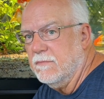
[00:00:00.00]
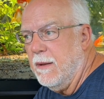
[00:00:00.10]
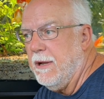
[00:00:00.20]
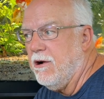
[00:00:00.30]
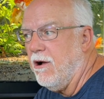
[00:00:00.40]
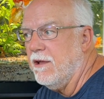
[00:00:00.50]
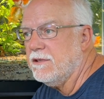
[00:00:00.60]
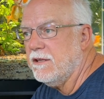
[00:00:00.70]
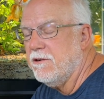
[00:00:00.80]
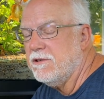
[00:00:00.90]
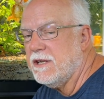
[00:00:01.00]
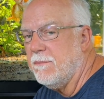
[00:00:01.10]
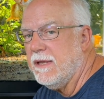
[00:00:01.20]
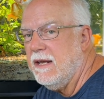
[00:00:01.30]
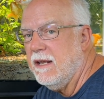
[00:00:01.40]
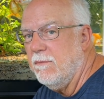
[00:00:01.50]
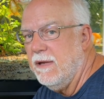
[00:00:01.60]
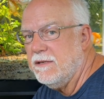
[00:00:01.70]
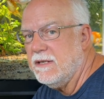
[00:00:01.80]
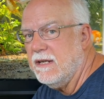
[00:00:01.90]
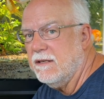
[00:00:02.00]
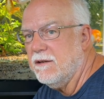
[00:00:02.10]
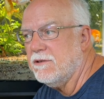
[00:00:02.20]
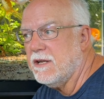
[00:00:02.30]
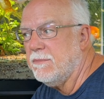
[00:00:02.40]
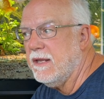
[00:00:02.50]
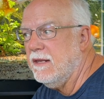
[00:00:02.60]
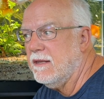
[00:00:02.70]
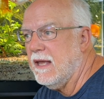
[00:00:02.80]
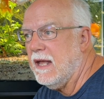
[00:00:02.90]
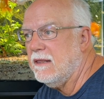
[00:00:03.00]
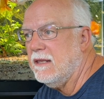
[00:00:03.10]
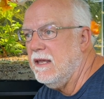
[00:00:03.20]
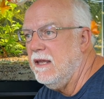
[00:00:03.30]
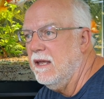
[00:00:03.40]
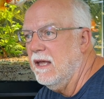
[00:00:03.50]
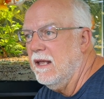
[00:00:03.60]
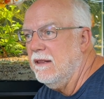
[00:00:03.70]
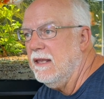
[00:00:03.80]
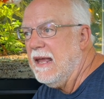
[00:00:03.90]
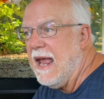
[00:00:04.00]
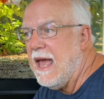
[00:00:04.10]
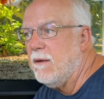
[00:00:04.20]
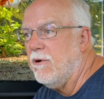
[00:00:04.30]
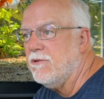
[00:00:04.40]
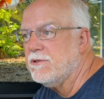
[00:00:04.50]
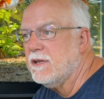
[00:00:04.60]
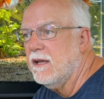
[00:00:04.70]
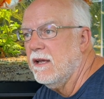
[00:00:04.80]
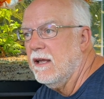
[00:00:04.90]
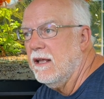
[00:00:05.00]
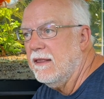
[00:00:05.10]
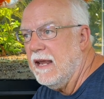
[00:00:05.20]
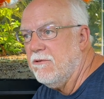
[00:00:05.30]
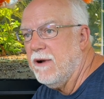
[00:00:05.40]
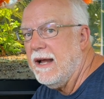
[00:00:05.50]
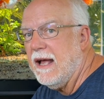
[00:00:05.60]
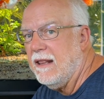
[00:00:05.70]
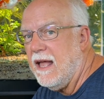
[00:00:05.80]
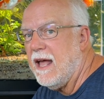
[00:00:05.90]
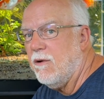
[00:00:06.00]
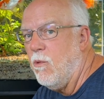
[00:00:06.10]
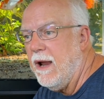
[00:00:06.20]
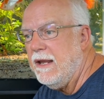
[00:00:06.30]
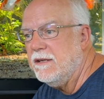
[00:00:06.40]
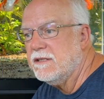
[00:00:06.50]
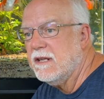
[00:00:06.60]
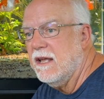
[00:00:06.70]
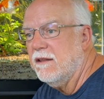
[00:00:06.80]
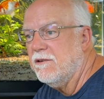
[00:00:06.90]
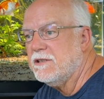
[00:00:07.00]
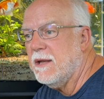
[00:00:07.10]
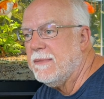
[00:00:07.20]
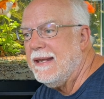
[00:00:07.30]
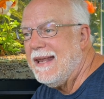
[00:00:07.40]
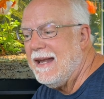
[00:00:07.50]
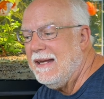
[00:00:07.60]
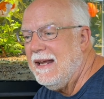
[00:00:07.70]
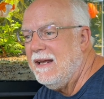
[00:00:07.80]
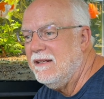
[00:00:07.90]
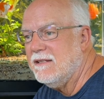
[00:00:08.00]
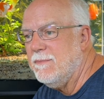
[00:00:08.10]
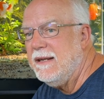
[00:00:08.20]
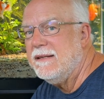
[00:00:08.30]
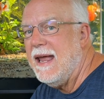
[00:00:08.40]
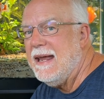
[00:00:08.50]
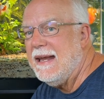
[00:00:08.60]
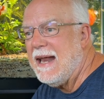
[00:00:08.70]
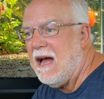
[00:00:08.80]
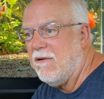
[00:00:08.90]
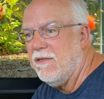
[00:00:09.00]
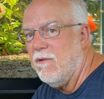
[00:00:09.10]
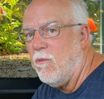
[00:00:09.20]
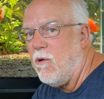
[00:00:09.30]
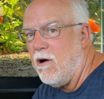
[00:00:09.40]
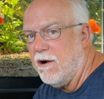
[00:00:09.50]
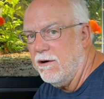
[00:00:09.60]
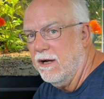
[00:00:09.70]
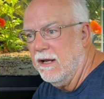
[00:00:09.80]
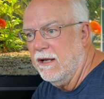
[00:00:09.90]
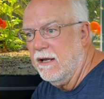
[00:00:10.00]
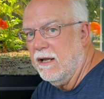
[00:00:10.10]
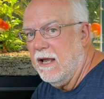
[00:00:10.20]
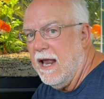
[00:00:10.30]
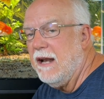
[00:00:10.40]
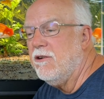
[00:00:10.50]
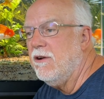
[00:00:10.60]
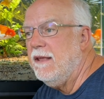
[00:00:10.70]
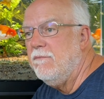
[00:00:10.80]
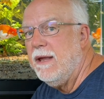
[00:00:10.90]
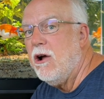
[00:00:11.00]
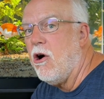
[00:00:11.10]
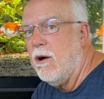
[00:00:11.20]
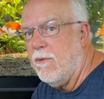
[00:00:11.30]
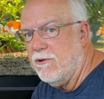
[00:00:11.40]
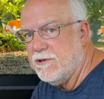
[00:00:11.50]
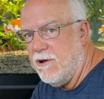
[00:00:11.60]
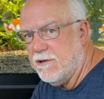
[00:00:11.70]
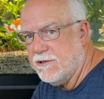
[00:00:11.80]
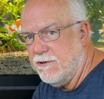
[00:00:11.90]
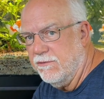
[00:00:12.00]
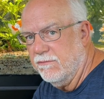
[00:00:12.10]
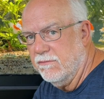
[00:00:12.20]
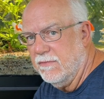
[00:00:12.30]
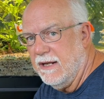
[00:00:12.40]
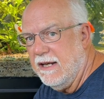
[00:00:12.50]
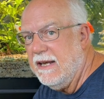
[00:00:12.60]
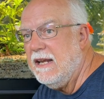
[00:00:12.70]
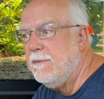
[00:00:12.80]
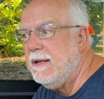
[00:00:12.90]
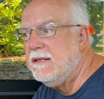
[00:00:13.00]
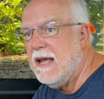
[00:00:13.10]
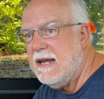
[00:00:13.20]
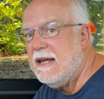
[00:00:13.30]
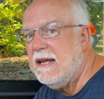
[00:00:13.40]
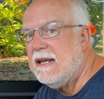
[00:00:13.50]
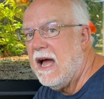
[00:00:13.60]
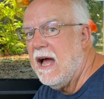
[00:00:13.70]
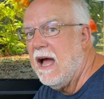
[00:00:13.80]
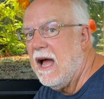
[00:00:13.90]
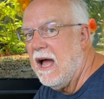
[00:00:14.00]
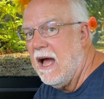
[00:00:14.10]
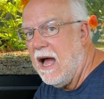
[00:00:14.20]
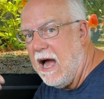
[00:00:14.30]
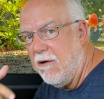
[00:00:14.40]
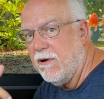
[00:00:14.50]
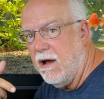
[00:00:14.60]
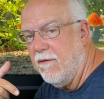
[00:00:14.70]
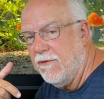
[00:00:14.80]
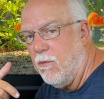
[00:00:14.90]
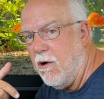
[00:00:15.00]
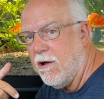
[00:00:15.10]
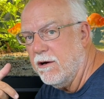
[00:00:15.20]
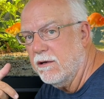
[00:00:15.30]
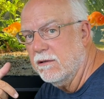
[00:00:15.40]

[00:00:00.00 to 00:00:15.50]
Because there's something missing. There's something that the animals, they create a lot of waste. There's something that needs to be taken out of the water. And it could even be hormones also need to be taken out of the water.